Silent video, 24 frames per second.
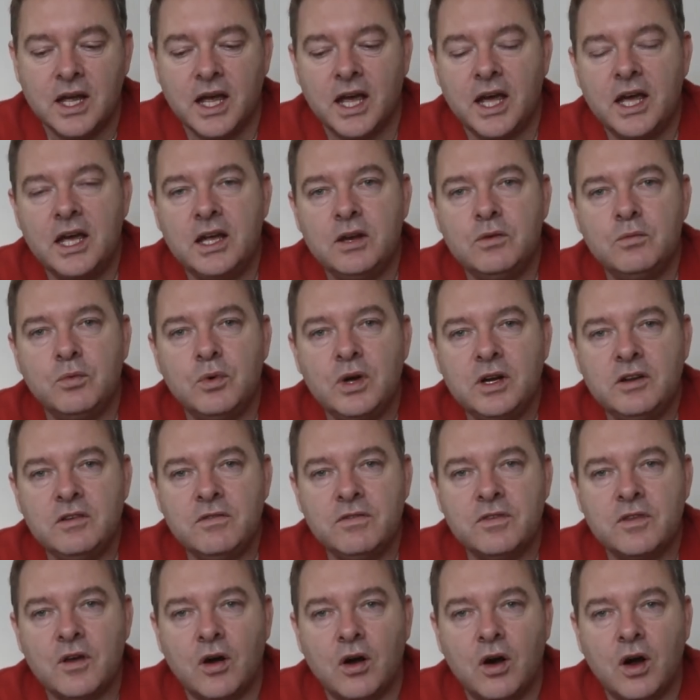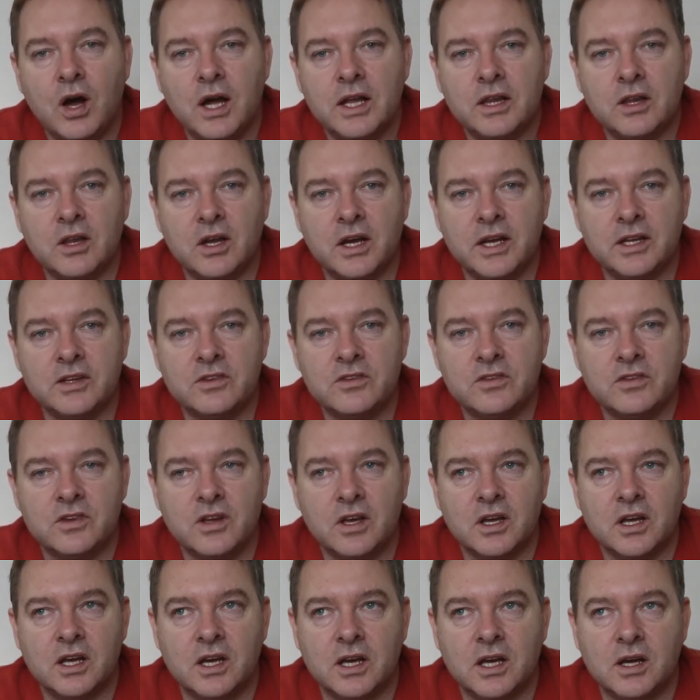and one of the highlights
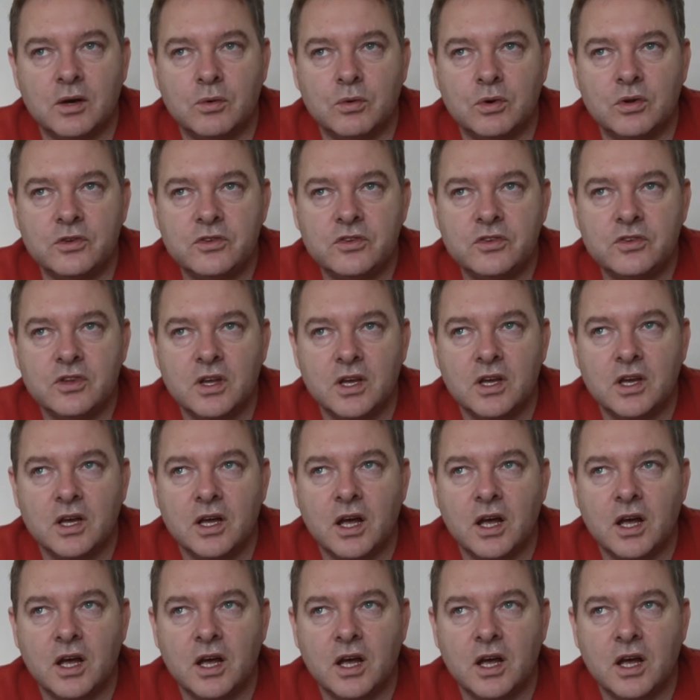was